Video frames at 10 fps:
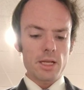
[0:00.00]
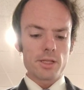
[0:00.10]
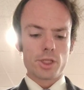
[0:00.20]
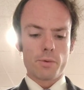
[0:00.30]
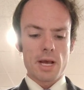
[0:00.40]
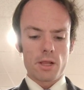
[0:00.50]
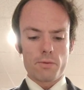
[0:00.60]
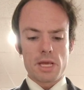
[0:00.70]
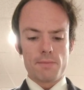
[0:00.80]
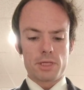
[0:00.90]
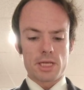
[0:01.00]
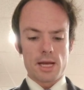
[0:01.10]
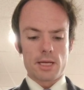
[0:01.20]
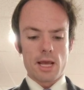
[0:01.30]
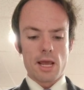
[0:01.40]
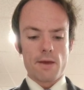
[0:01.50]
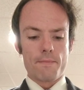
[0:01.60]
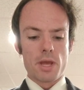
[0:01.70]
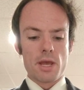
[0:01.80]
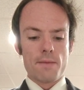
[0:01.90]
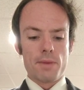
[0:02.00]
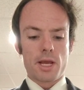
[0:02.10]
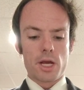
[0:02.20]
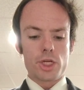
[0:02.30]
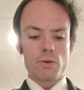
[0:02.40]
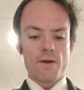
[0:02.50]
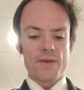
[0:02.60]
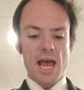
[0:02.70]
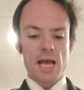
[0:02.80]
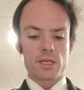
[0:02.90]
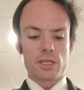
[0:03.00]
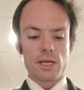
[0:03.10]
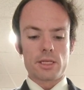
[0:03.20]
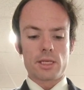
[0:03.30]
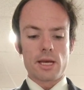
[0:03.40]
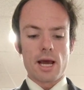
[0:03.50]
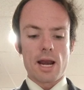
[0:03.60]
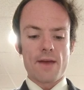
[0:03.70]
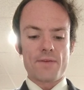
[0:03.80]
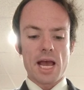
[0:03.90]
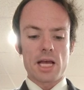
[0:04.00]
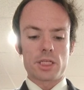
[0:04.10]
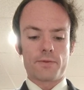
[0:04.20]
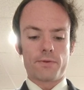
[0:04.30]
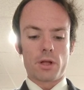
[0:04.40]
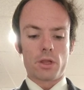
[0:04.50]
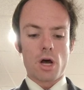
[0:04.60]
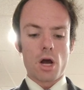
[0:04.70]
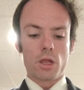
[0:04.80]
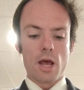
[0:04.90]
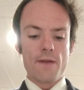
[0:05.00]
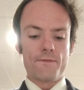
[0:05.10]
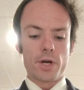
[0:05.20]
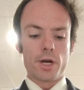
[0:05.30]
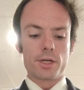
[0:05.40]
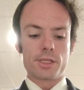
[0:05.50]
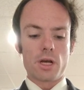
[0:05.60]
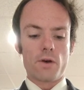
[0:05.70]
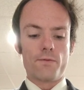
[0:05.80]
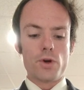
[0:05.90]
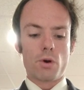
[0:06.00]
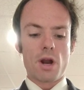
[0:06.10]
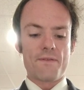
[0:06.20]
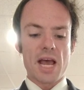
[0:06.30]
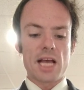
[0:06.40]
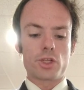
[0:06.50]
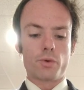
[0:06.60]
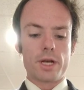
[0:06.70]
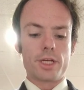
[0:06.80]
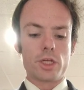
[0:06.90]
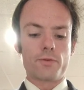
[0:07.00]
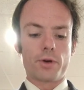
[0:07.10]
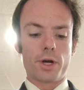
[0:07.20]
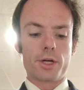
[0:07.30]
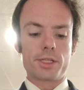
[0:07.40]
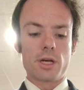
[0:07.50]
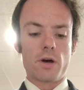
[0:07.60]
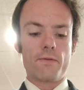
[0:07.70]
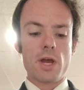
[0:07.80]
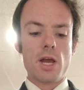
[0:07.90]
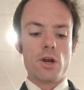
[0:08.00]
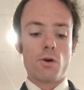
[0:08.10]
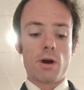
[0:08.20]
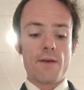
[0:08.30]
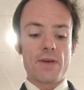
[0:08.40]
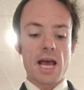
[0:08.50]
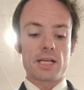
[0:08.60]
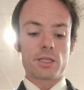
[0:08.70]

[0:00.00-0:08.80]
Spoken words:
So Elohim said to him, "Because you have asked this, and not have asked long life for yourself, nor have asked riches for yourself, nor have asked